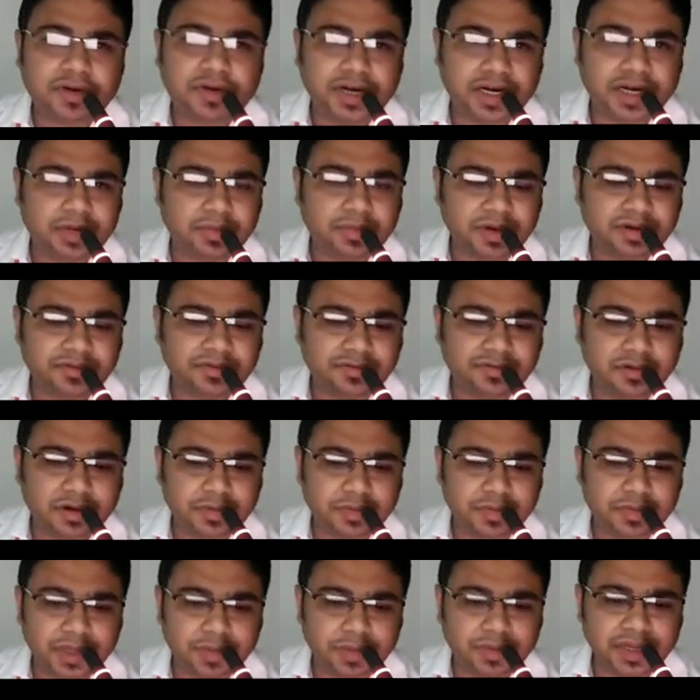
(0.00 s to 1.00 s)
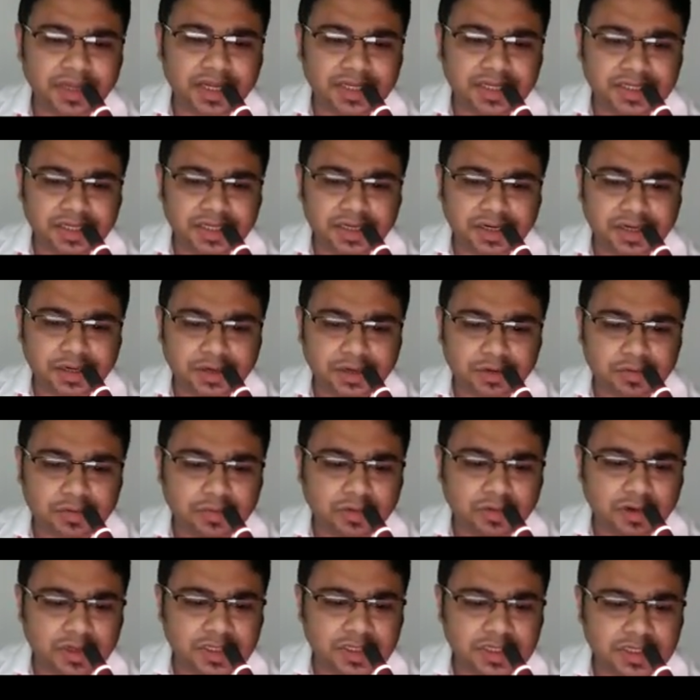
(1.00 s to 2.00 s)
treatment for PPHN in
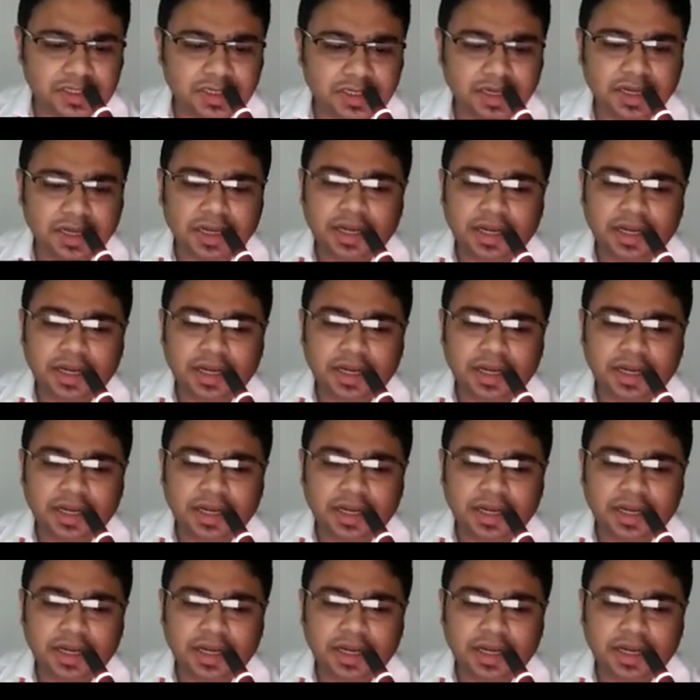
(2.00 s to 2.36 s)
newborns,